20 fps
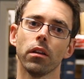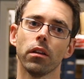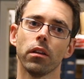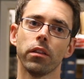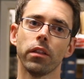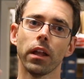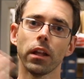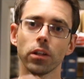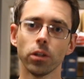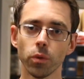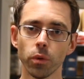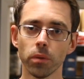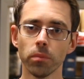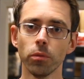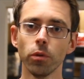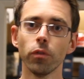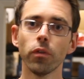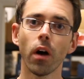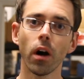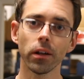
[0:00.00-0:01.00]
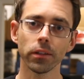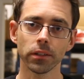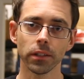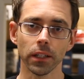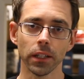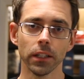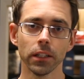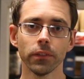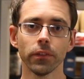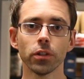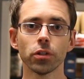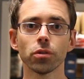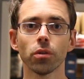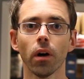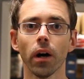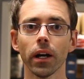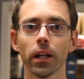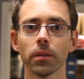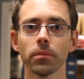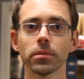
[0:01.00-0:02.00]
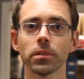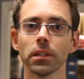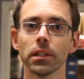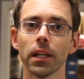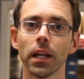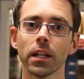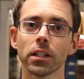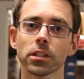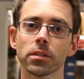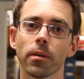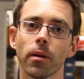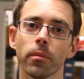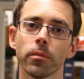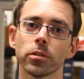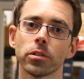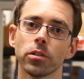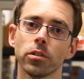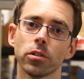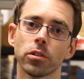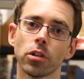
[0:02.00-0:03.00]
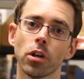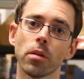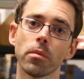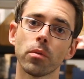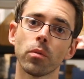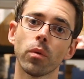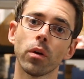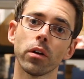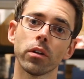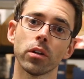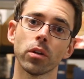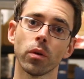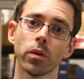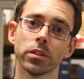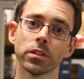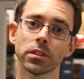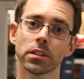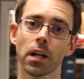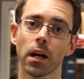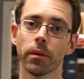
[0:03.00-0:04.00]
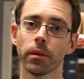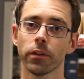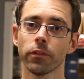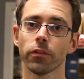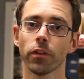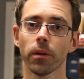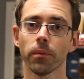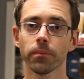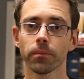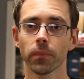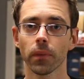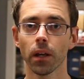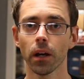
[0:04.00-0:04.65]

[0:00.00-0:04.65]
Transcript: Then you would move on to individual items in the engine compartment to determine where the noise is coming from.